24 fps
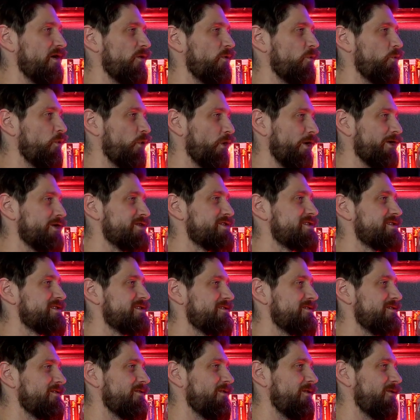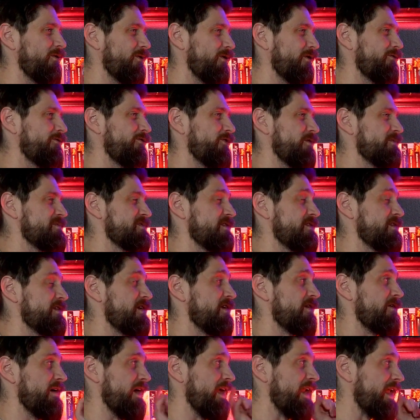Our worst horror films of the year.